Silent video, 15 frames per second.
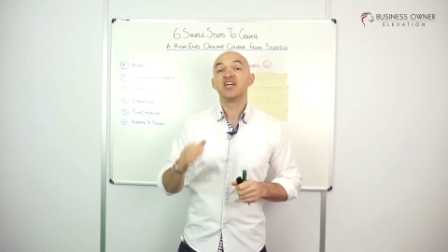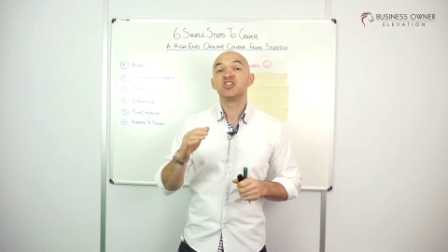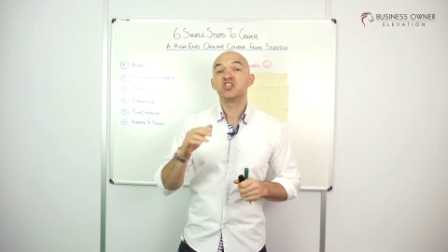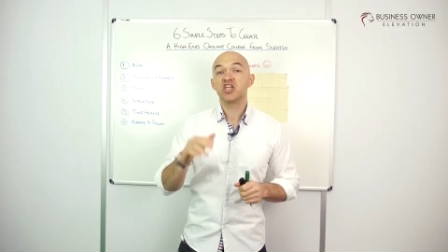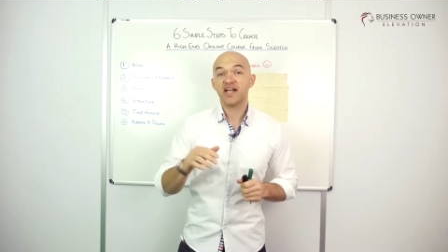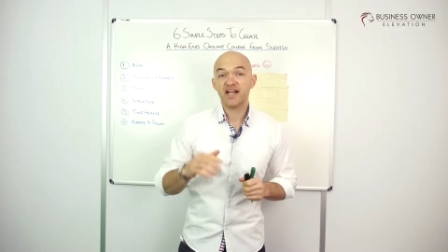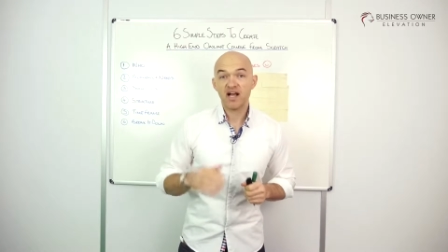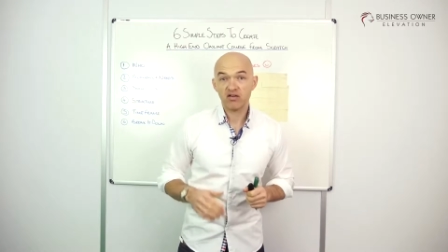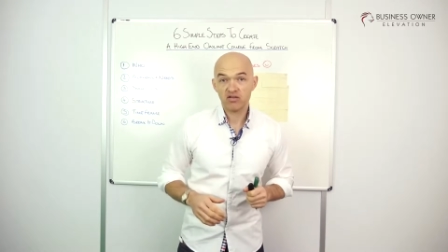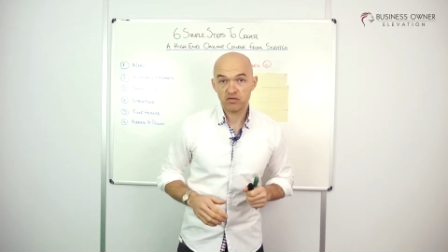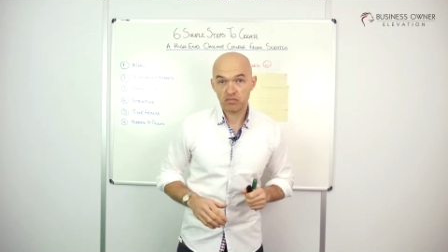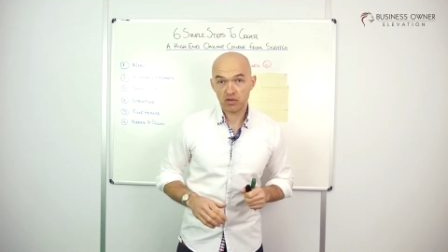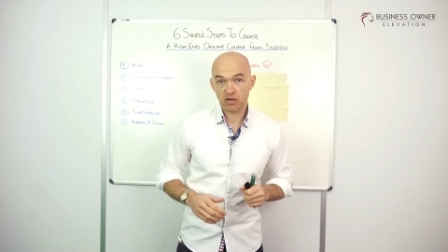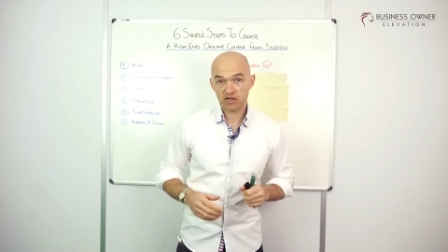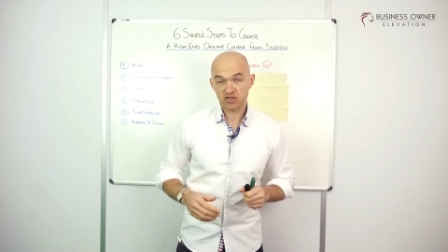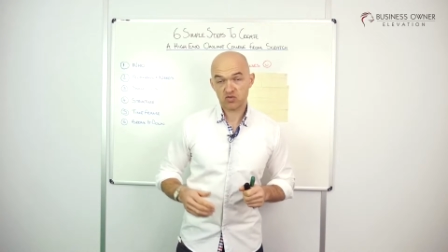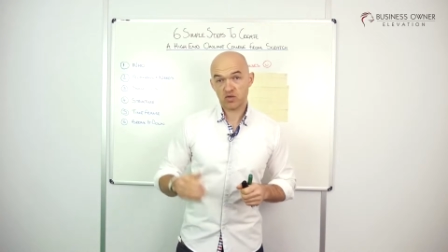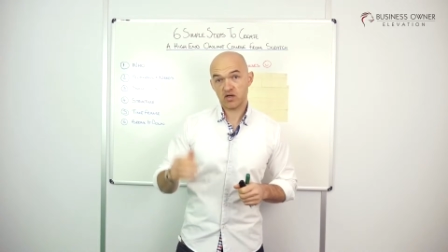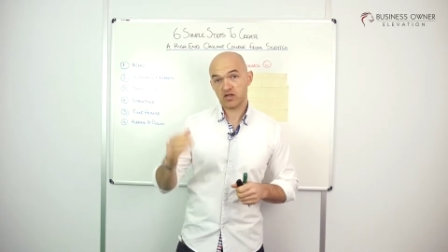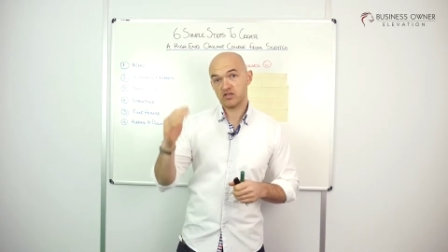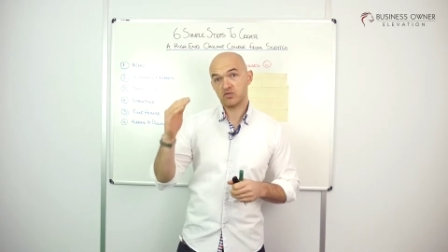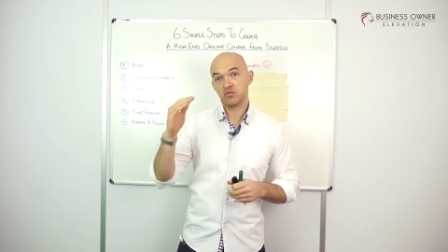check out the blog as
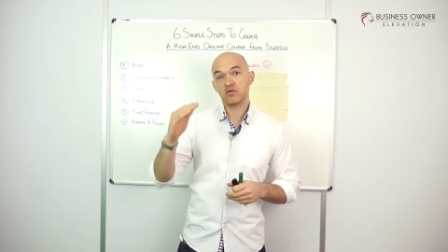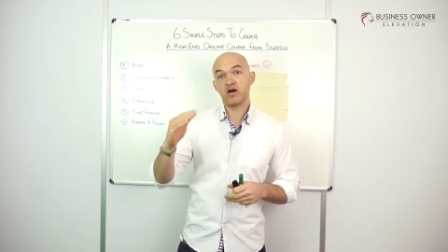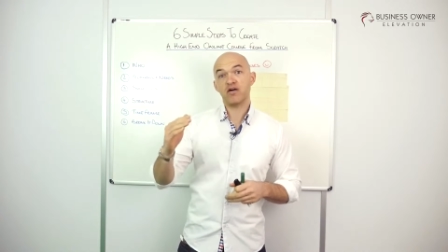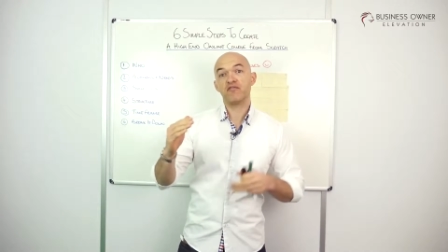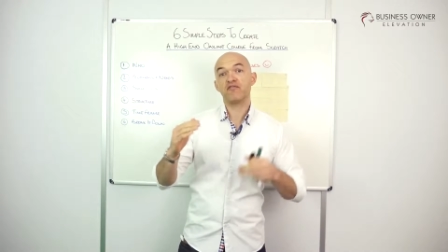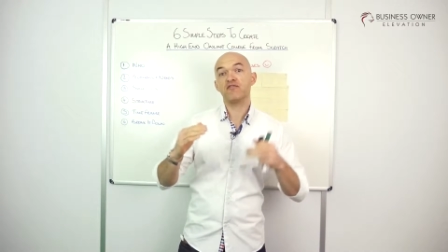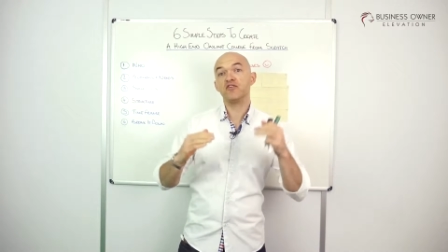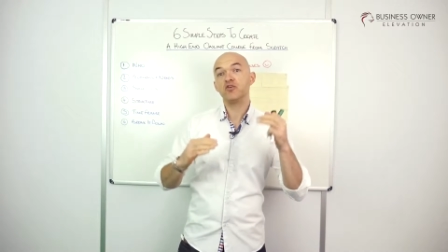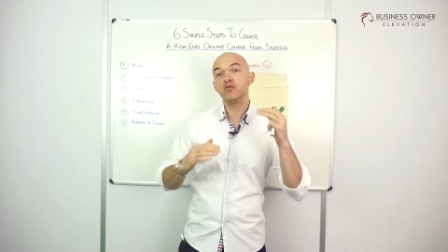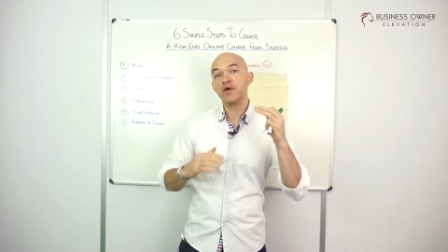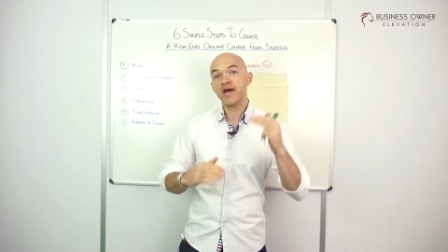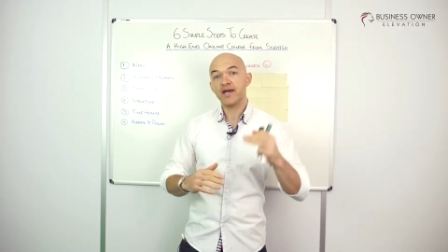well, because we've got a few